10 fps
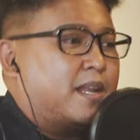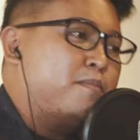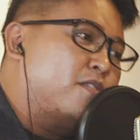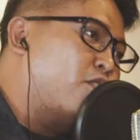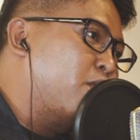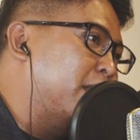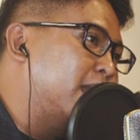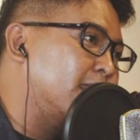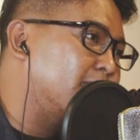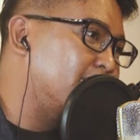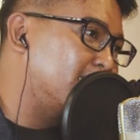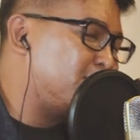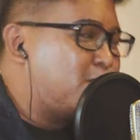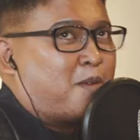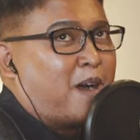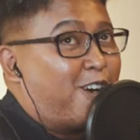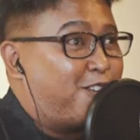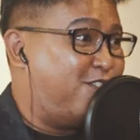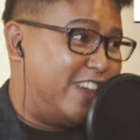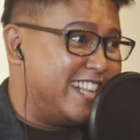But then before we begin, let's talk about
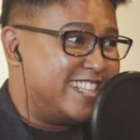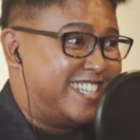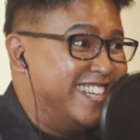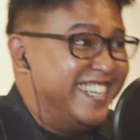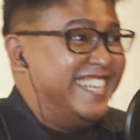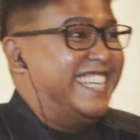our fate.